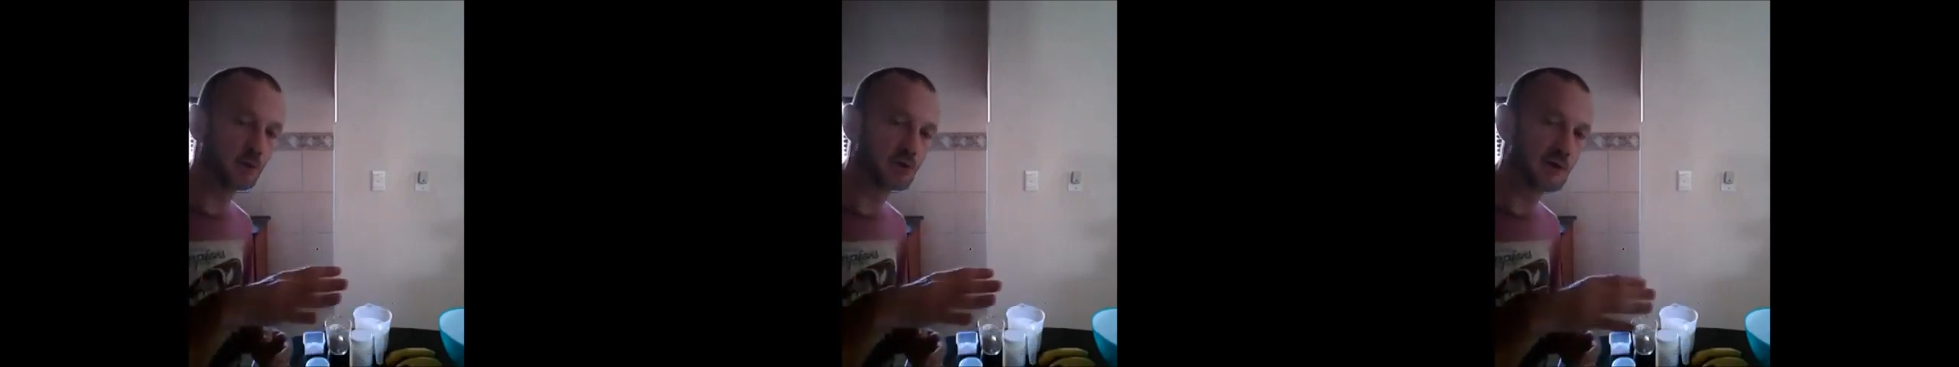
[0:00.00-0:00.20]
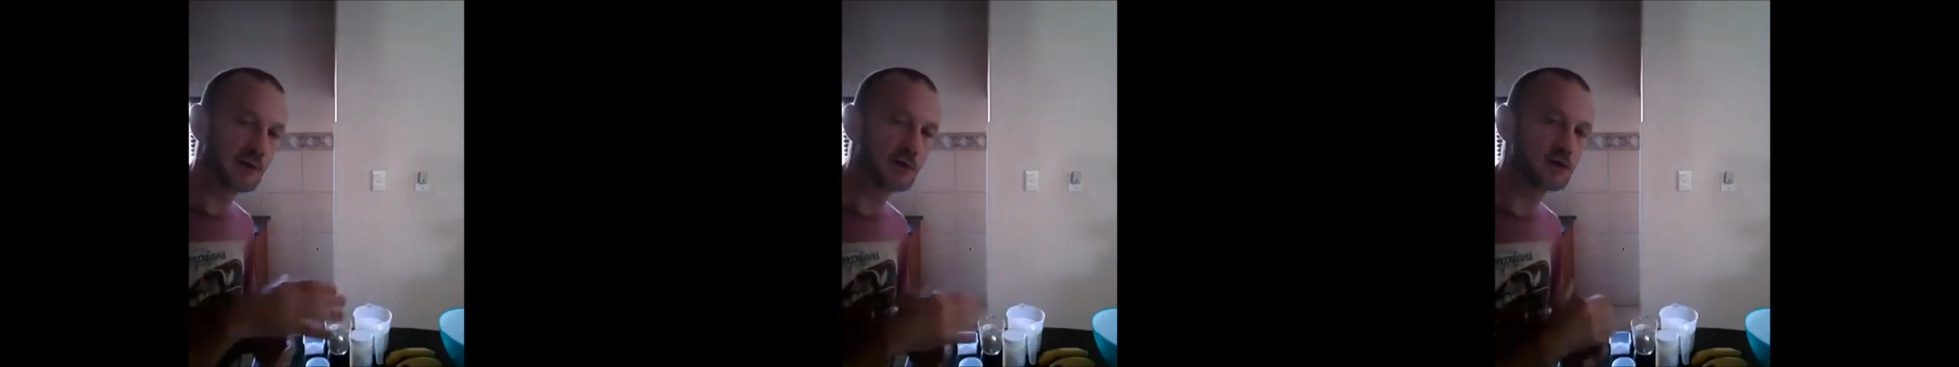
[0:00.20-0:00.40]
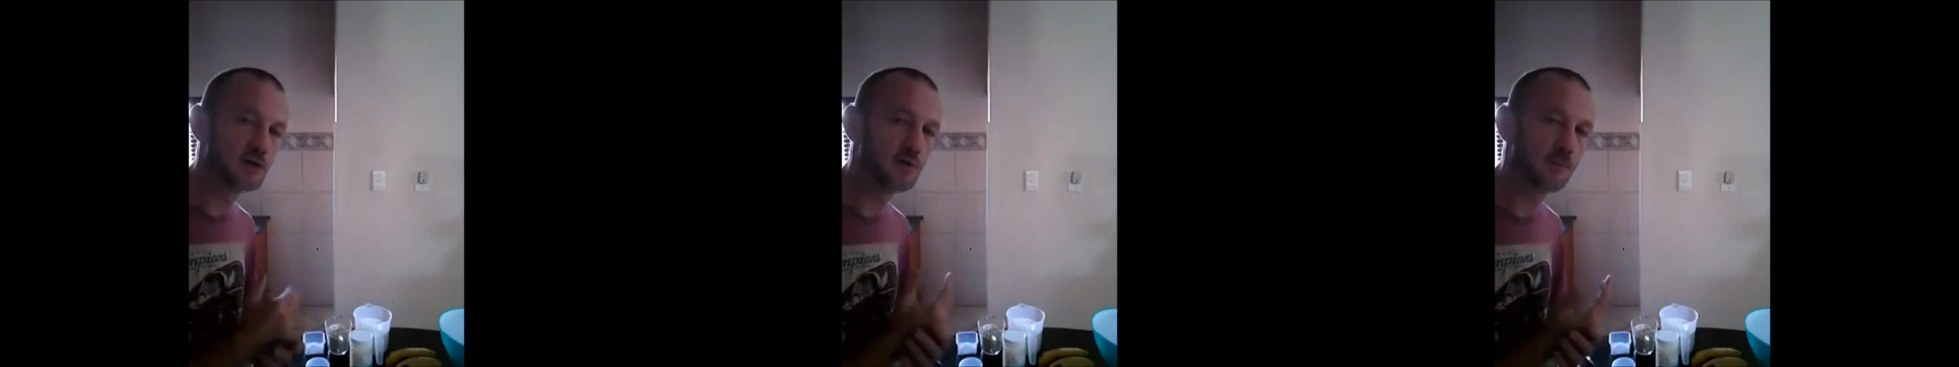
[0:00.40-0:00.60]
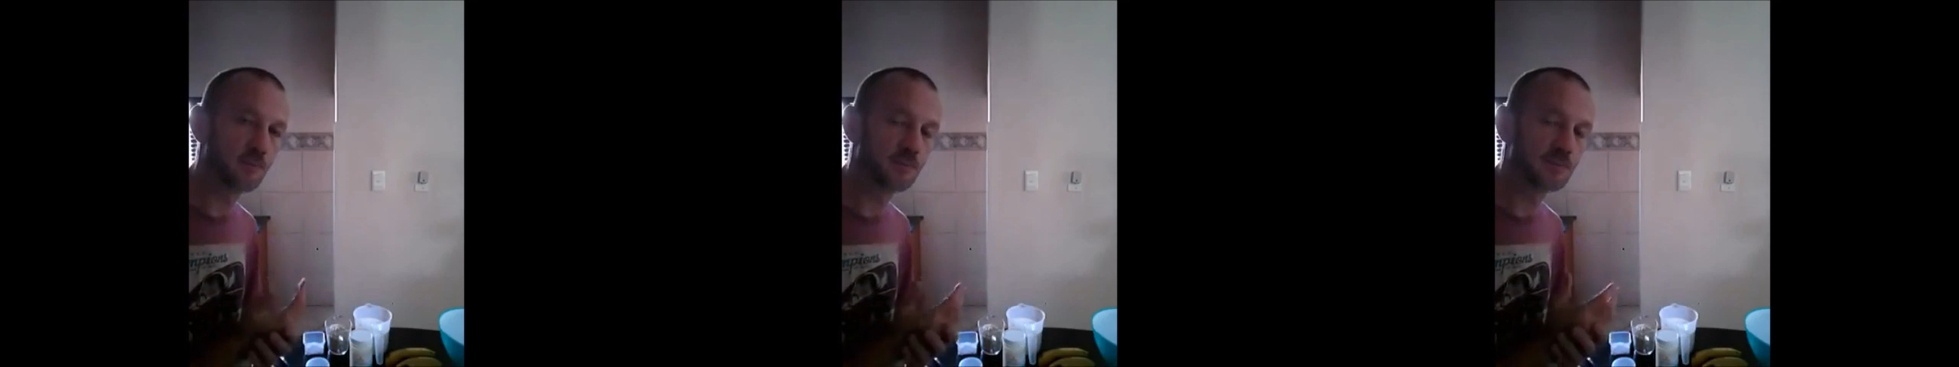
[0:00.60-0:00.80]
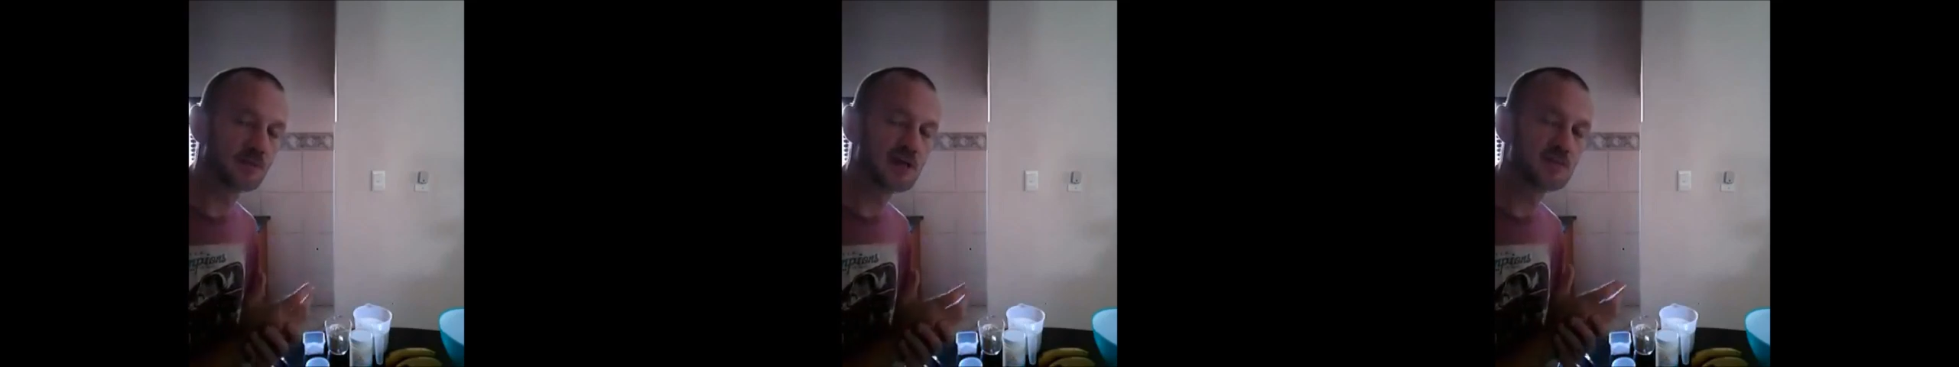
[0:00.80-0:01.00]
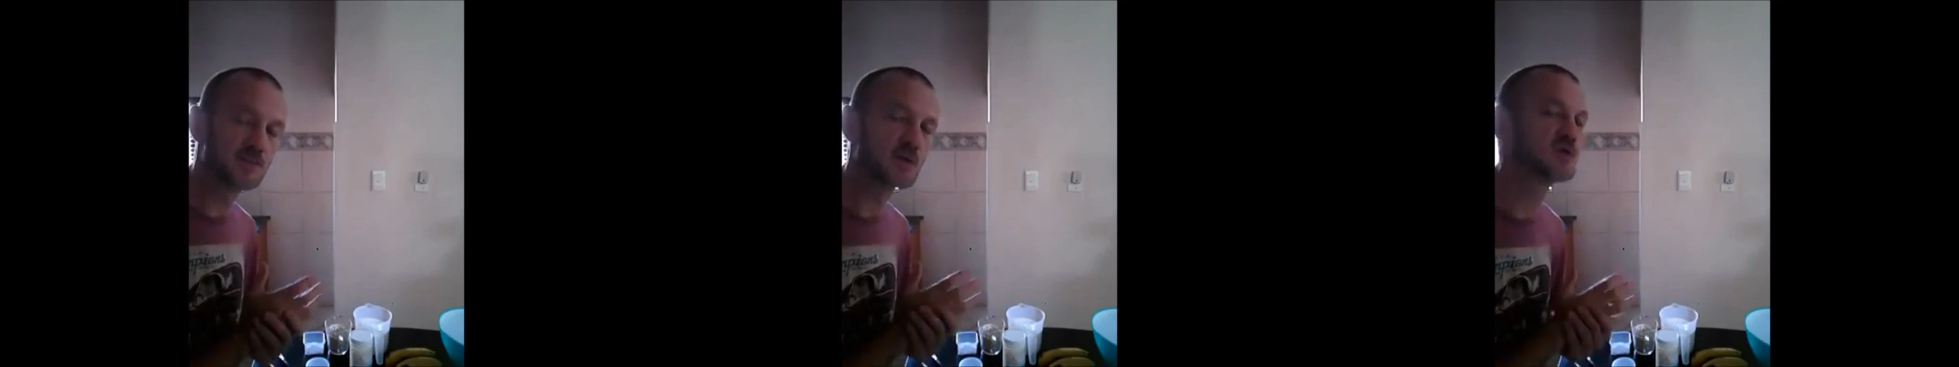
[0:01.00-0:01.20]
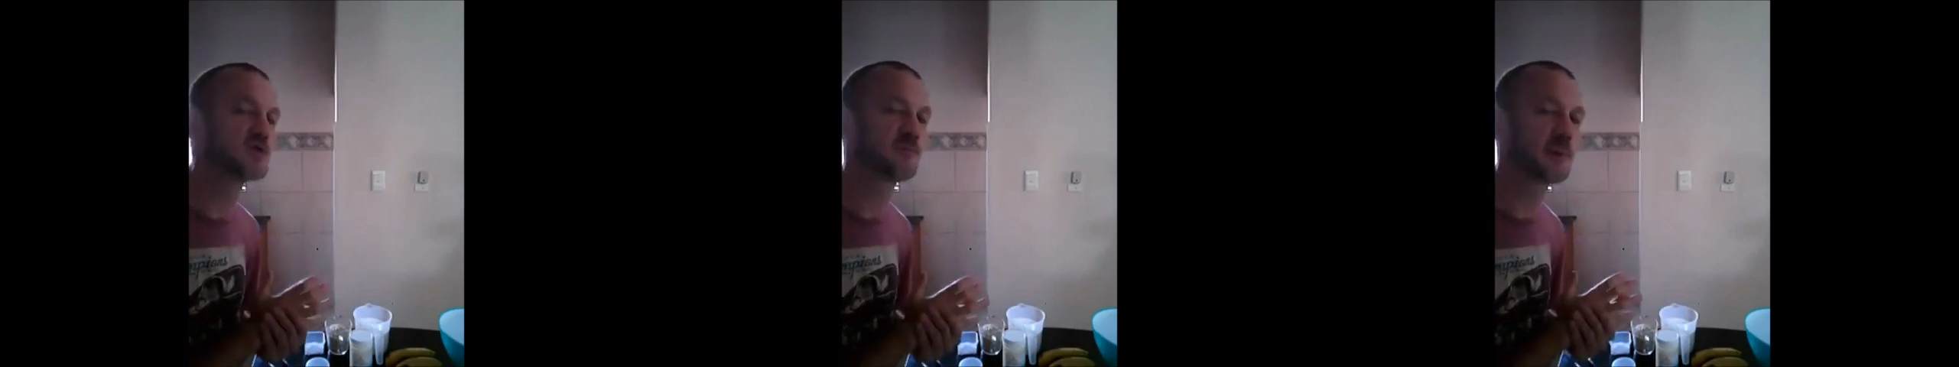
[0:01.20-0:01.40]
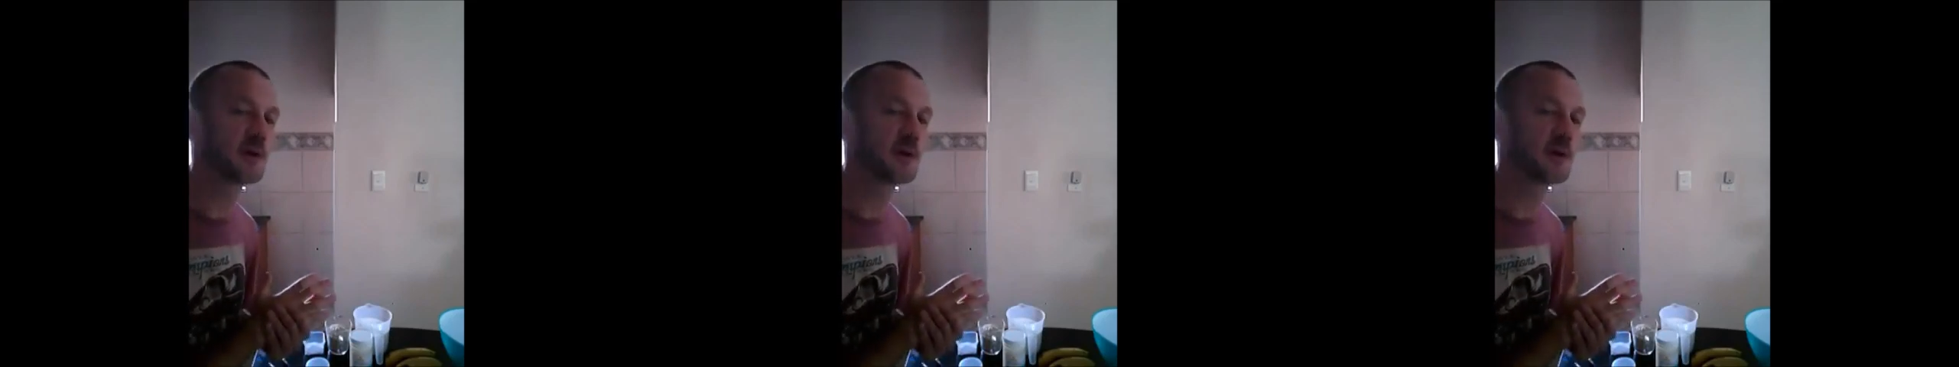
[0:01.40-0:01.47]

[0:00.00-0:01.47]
you put in 2 teaspoons